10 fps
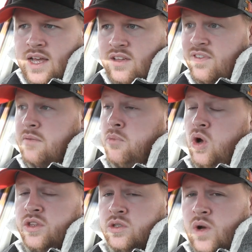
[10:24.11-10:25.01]
In fact, more
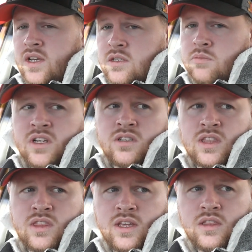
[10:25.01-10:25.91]
than twice as many. So I
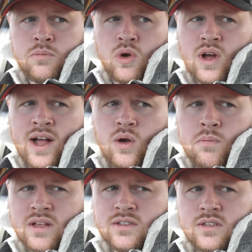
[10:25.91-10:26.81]
think they brought out
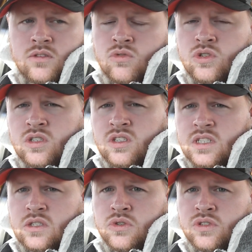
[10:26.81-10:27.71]
about 600 to
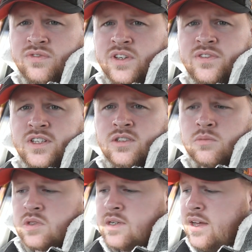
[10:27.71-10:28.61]
650 or
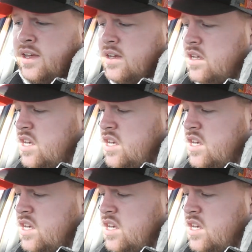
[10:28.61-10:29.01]
something like that,